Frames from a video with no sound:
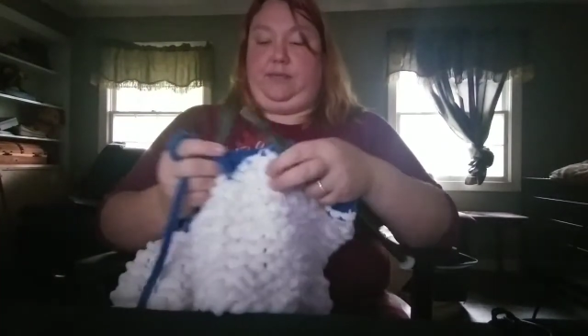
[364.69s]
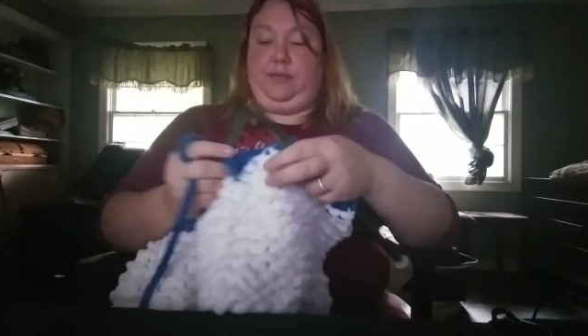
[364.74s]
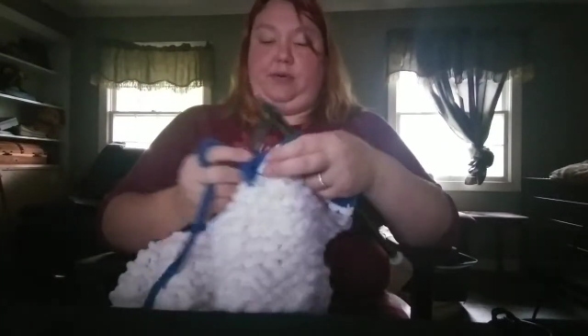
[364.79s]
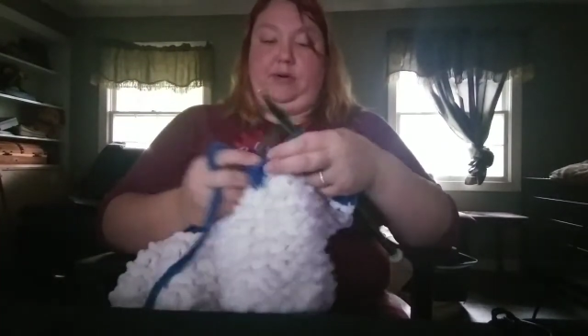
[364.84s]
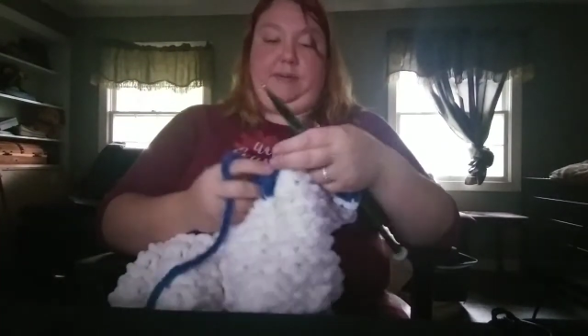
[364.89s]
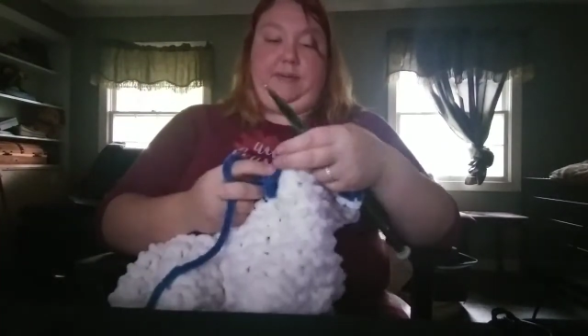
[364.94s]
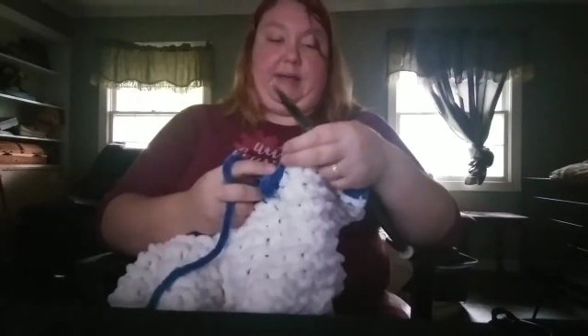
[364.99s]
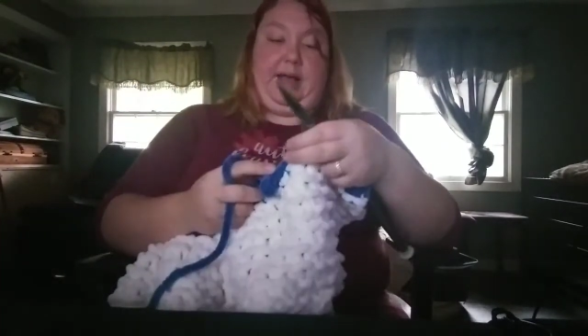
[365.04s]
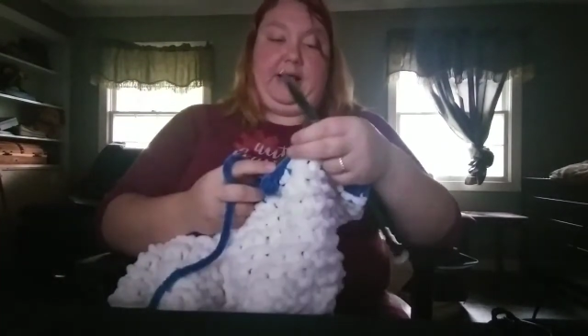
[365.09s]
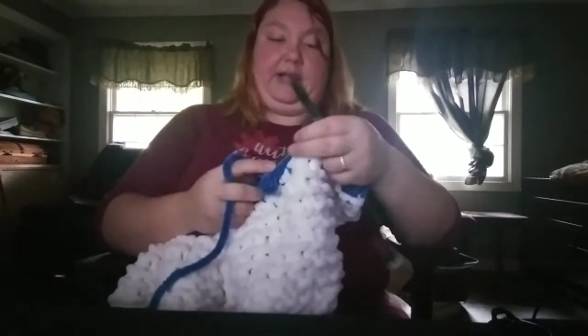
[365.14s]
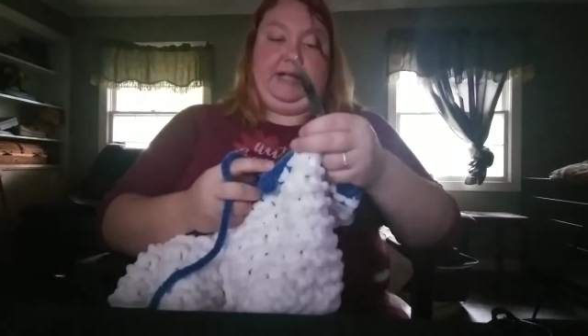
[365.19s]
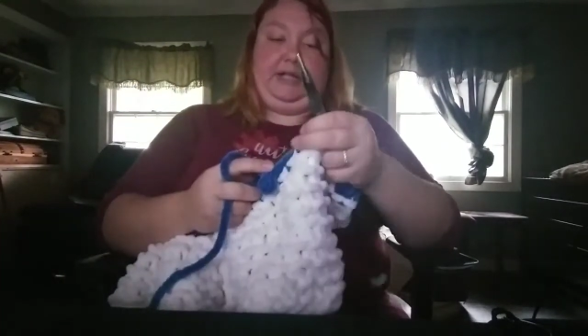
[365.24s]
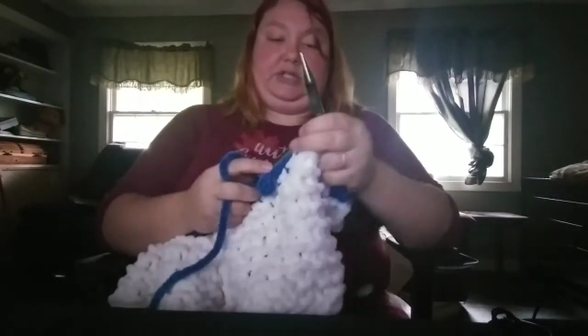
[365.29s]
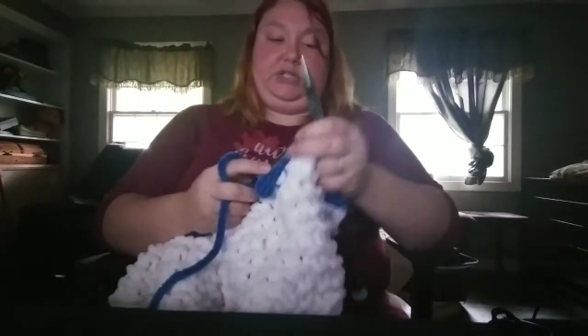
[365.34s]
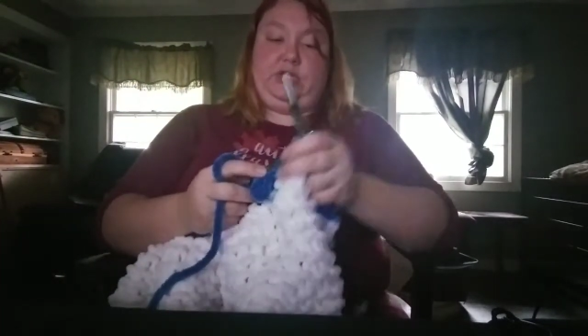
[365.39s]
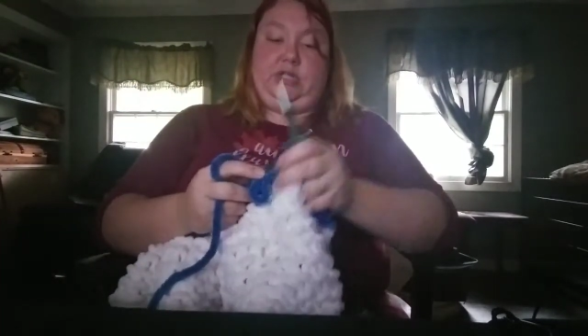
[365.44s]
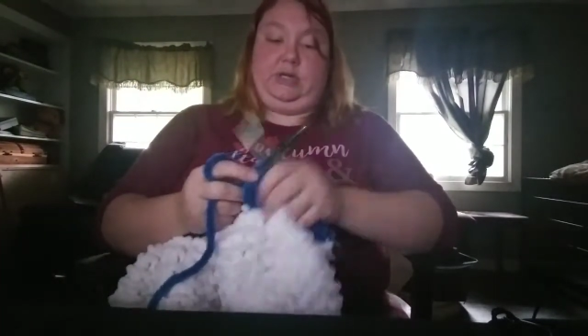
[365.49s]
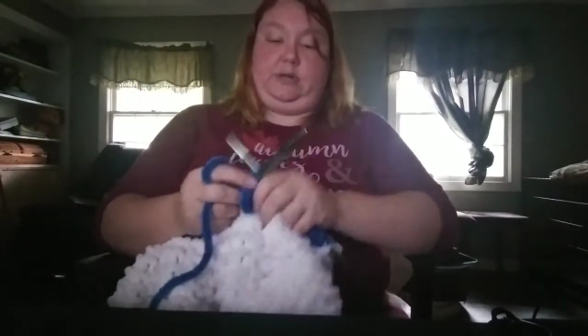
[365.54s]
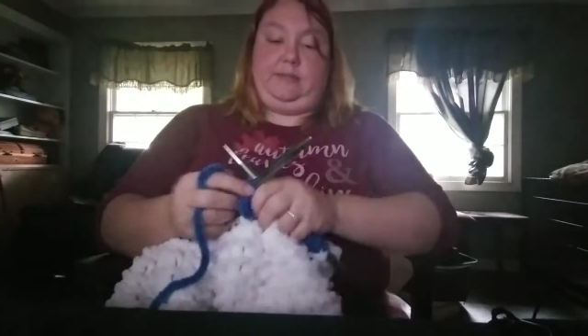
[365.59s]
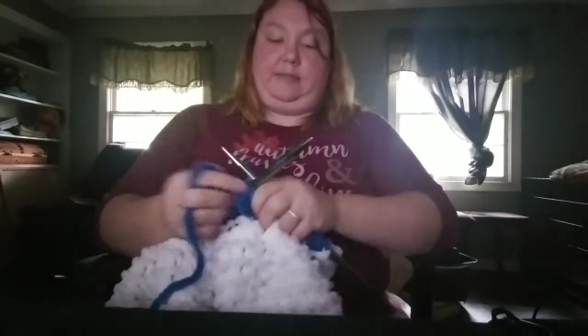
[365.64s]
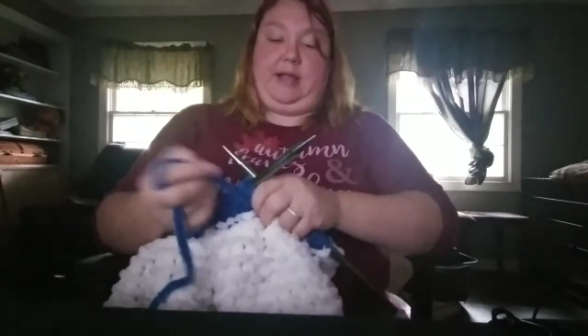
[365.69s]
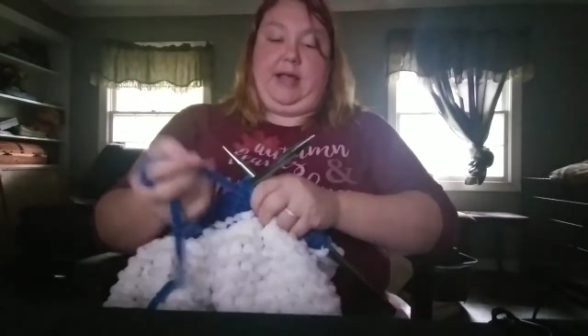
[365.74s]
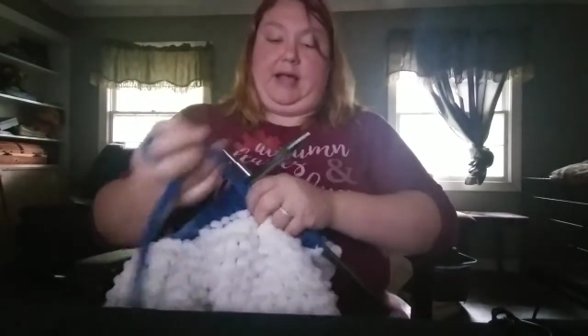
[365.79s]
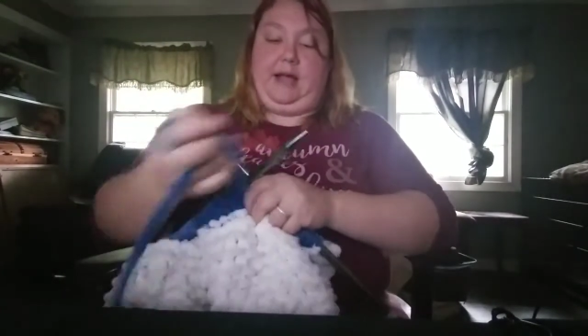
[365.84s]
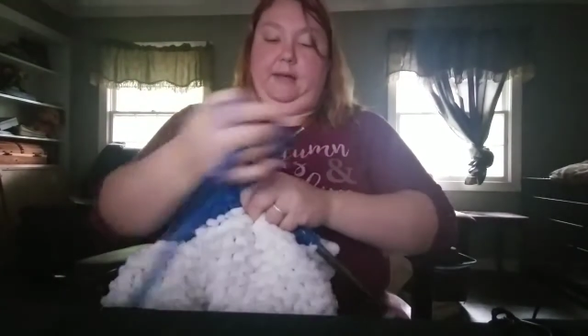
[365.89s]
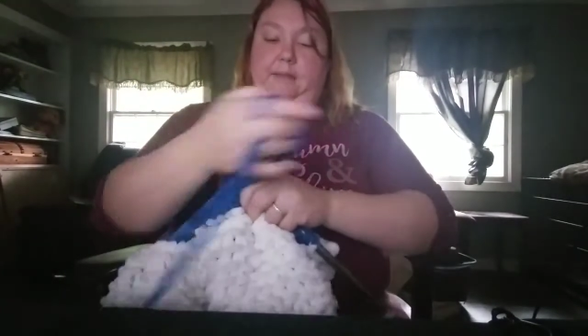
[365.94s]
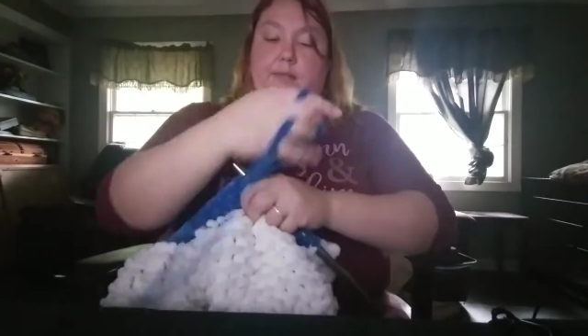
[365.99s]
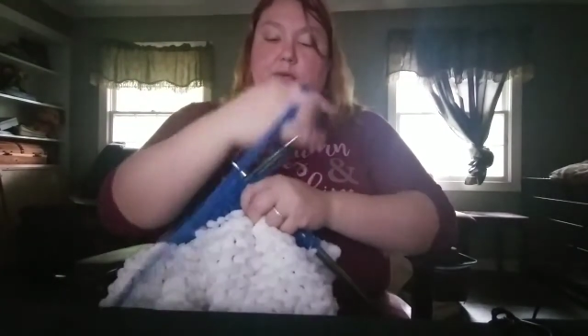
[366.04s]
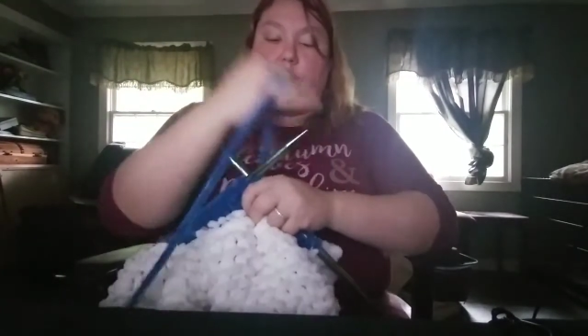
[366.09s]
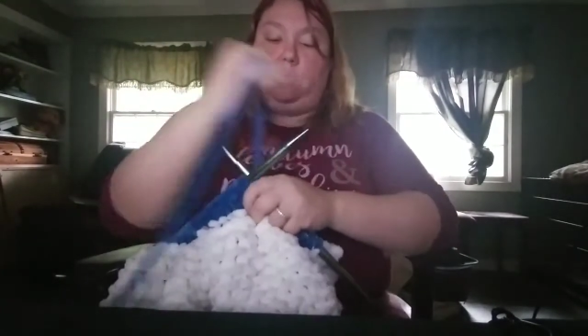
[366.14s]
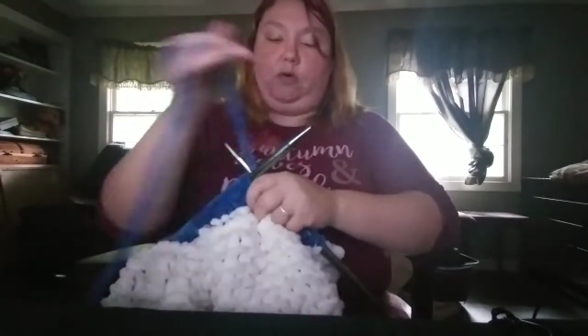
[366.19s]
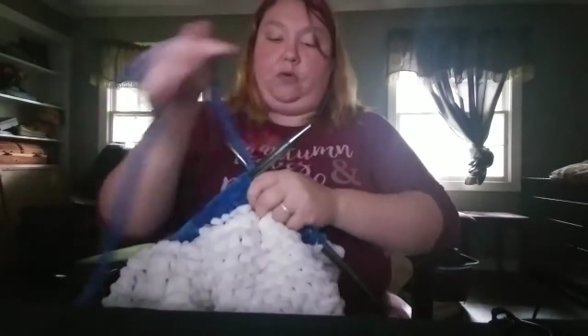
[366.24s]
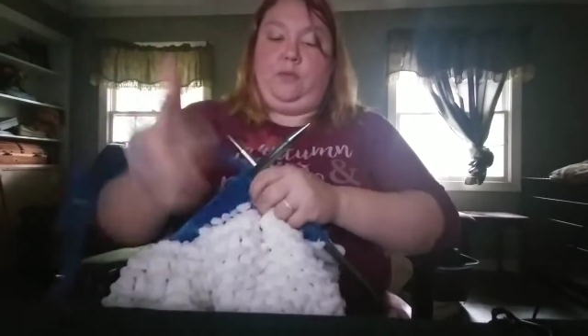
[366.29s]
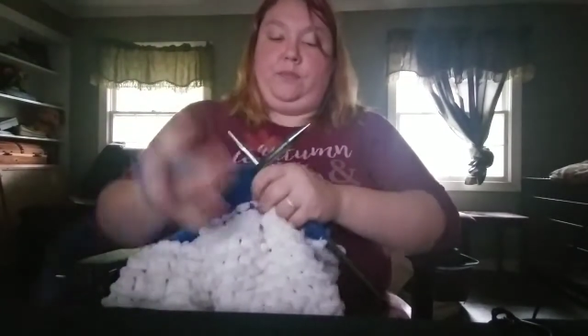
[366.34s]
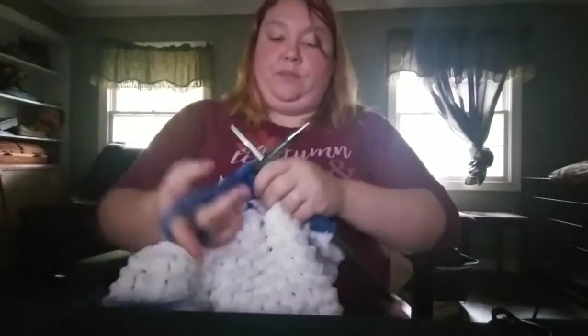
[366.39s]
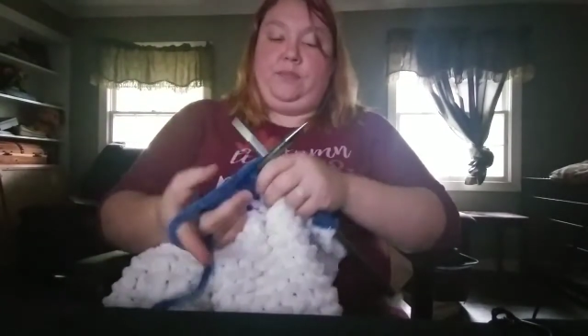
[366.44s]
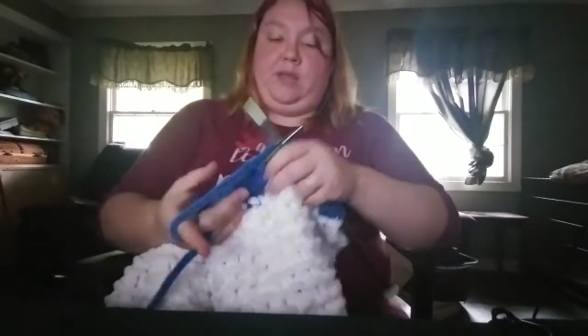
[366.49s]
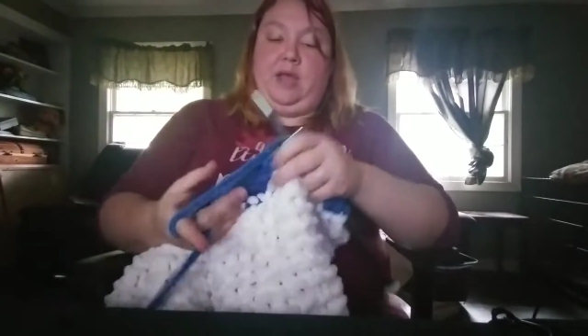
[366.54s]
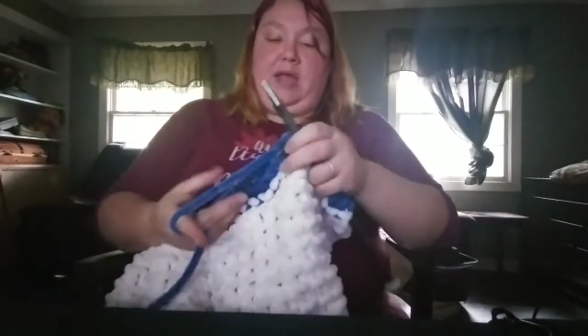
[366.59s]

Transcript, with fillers: prepackaged little black bowl,